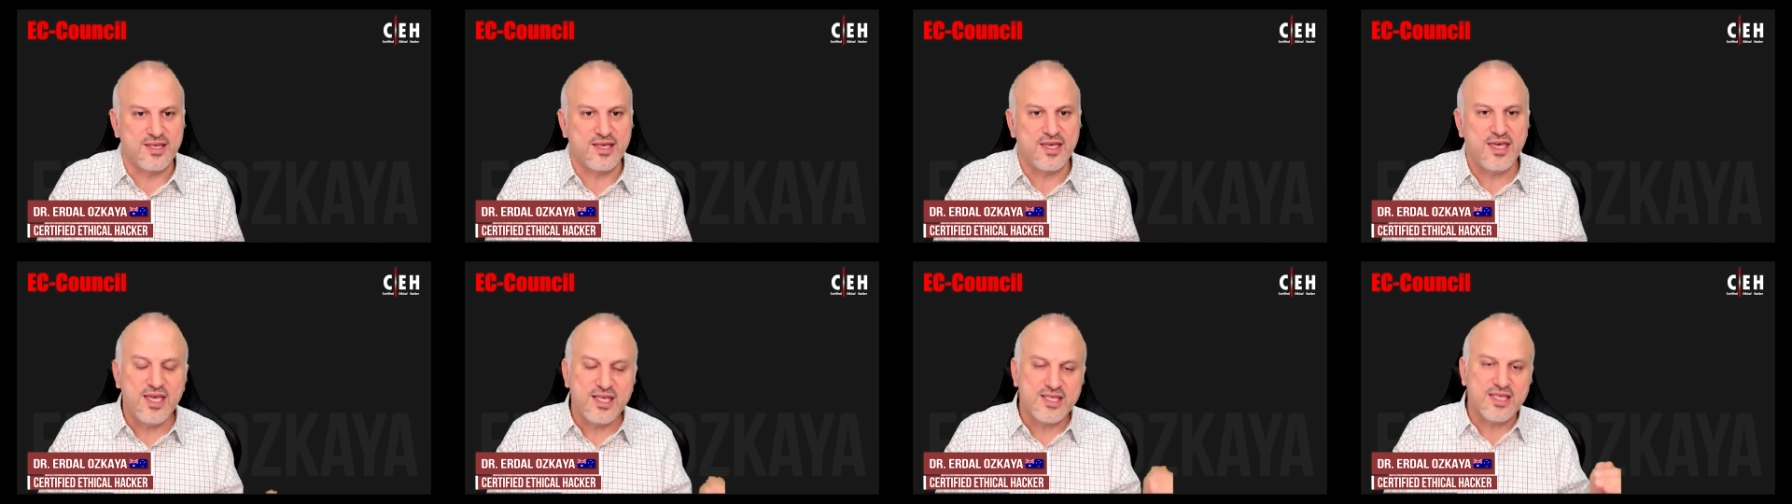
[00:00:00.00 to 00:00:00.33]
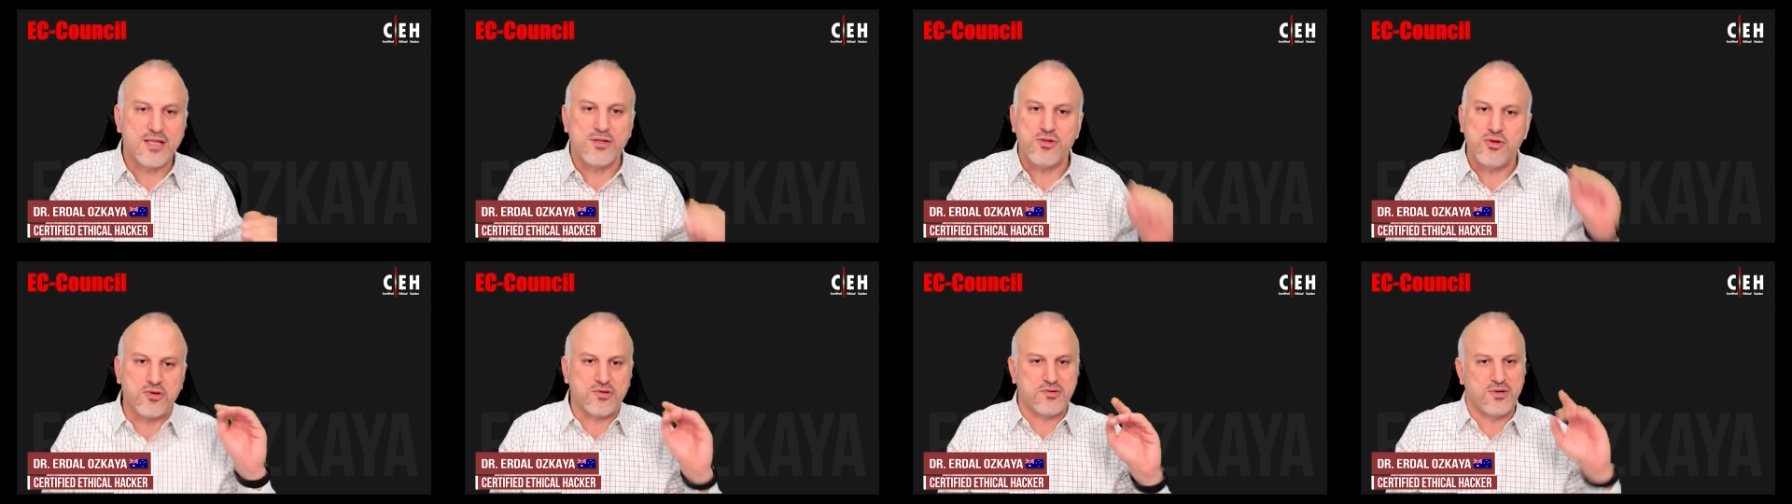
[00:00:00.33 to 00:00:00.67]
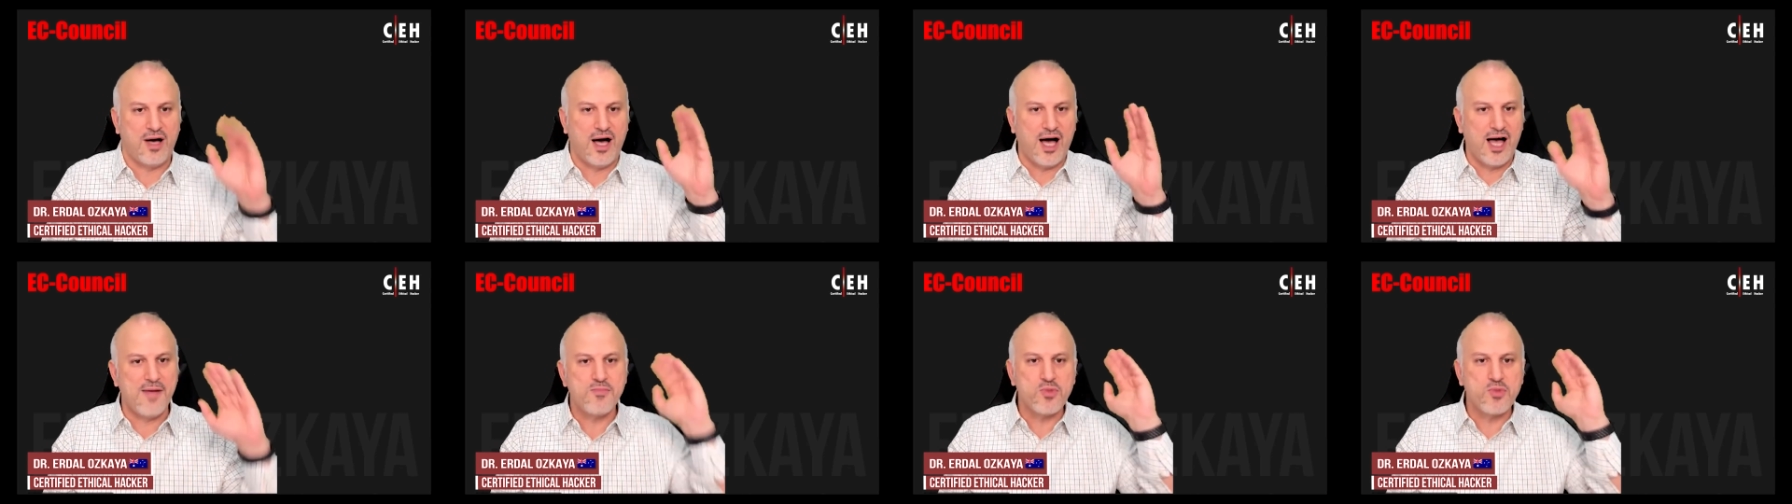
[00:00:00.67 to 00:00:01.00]
He said, look,
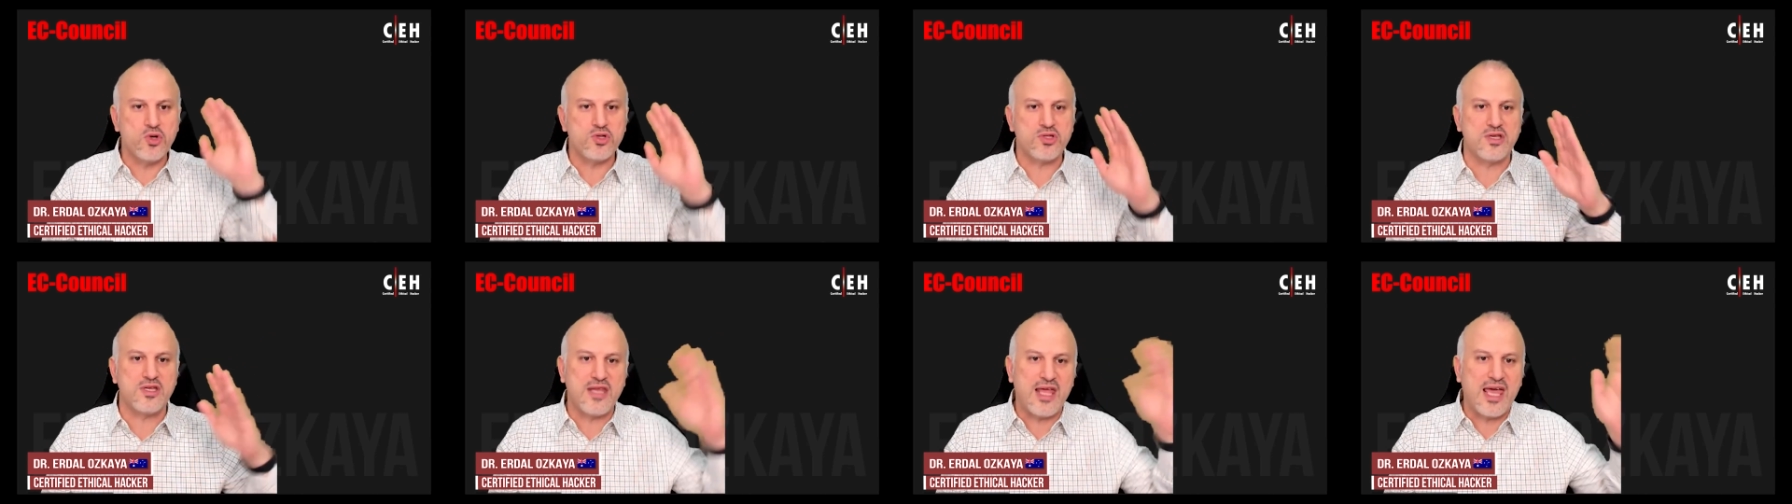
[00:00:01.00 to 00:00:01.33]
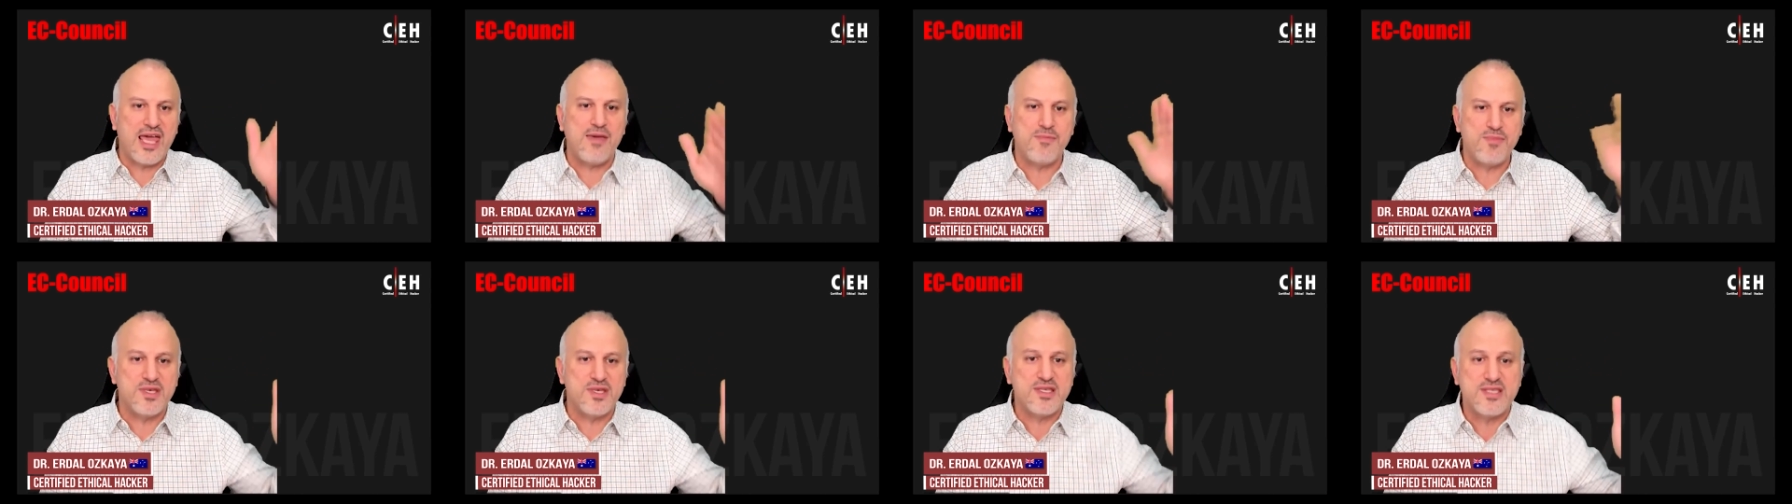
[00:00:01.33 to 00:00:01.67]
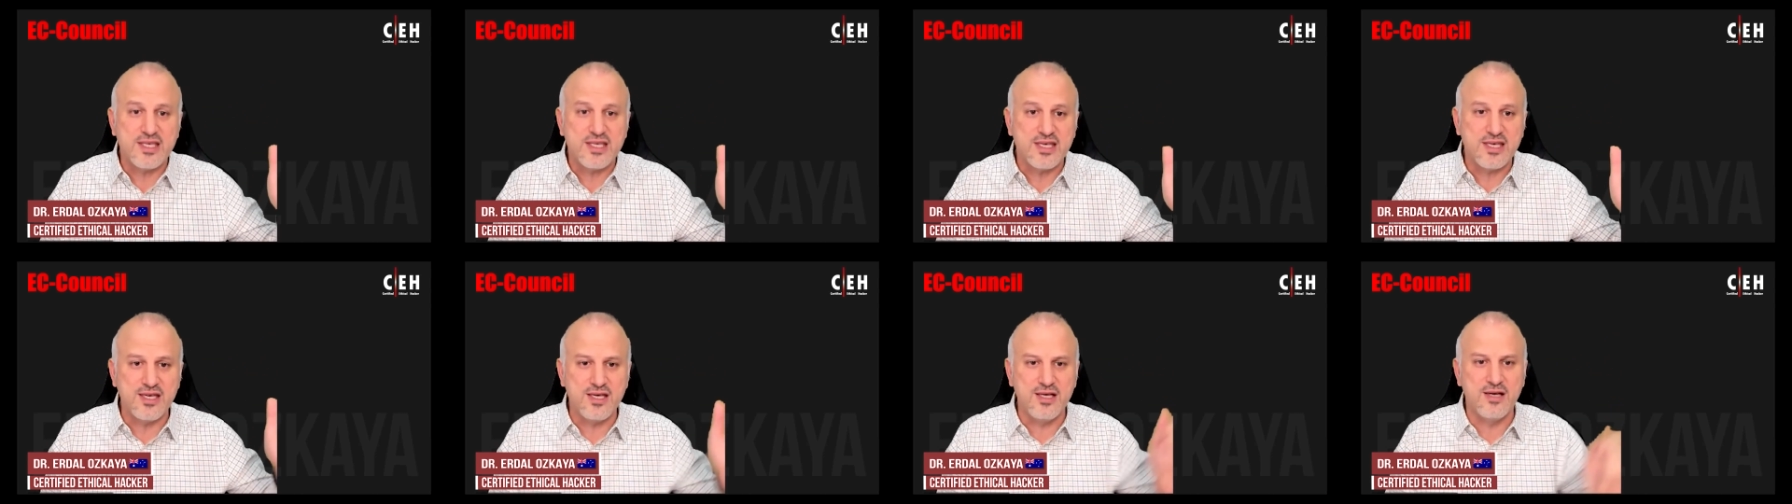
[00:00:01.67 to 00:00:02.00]
I'm good in
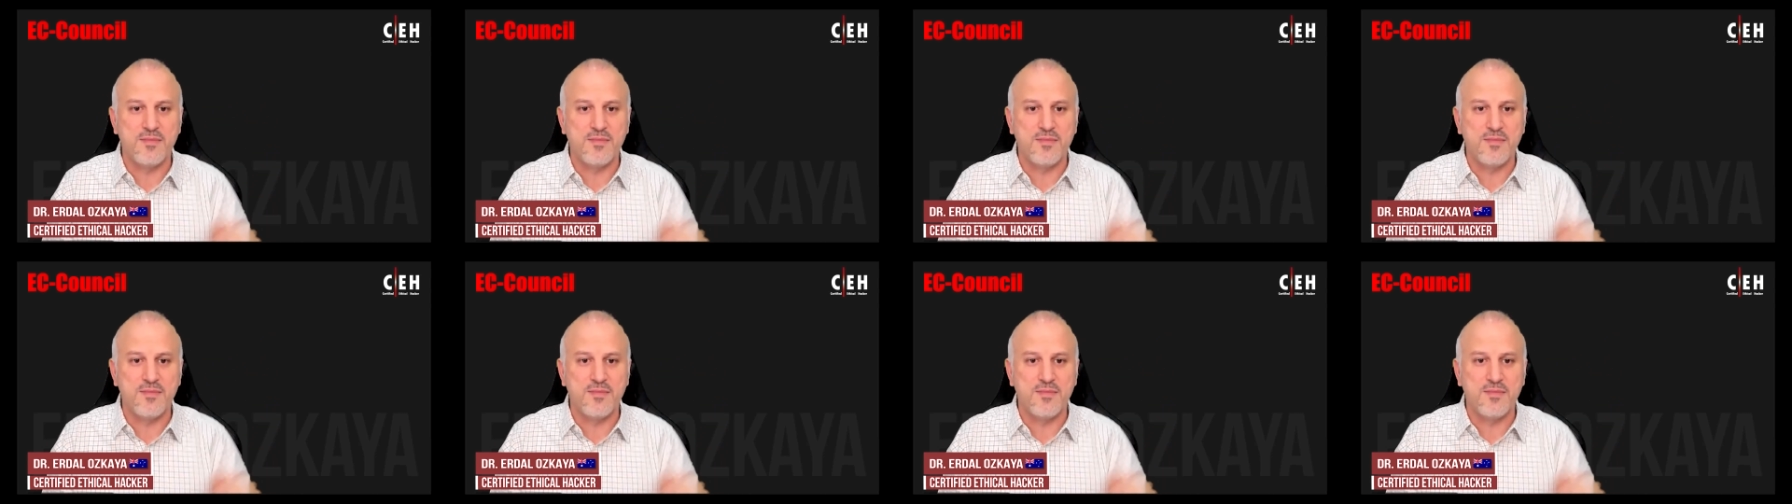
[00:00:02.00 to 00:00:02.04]
ABC,